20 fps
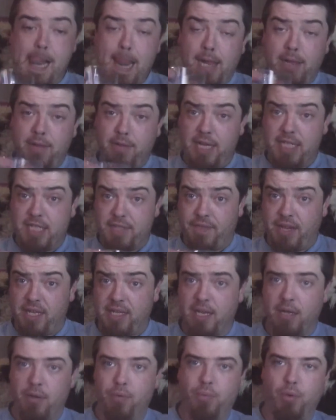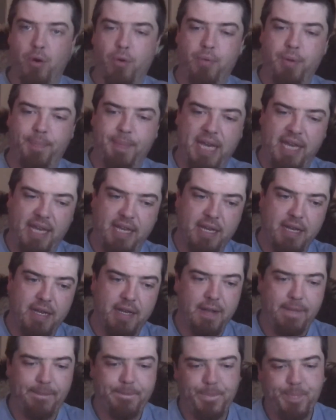let's find out what we make
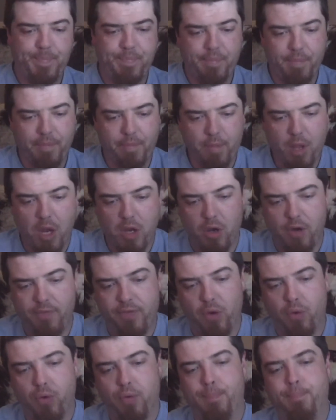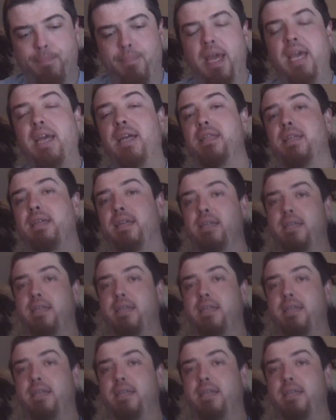of the home baked